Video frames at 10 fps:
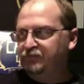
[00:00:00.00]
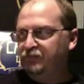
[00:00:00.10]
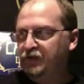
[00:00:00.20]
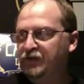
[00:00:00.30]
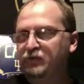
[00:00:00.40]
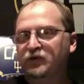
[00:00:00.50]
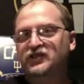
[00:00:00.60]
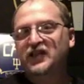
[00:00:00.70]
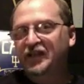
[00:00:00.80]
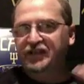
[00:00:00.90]
one of the more
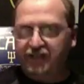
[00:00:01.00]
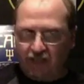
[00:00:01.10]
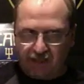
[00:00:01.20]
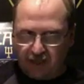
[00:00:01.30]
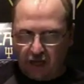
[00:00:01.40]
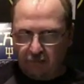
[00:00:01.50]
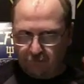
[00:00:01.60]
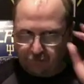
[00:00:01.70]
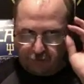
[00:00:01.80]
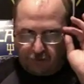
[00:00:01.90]
psychedelic albums.